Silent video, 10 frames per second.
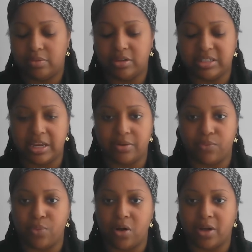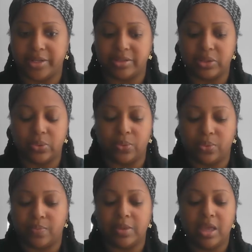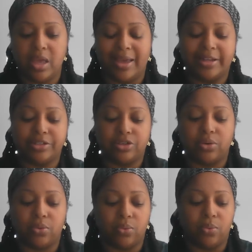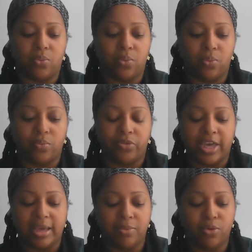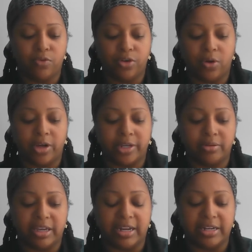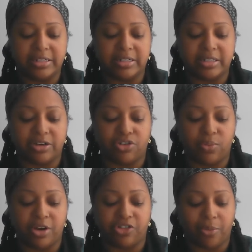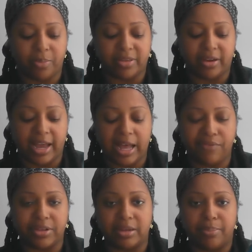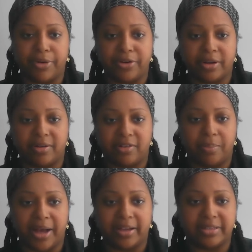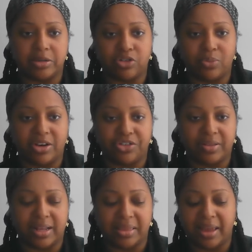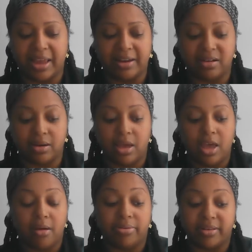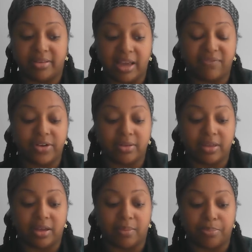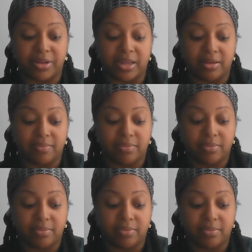The Ten of Wands. Ooh. Mm-hmm. And so they moved on and ended a situation, but they're heavily burdened by a situation that they ended. But it's definitely complete.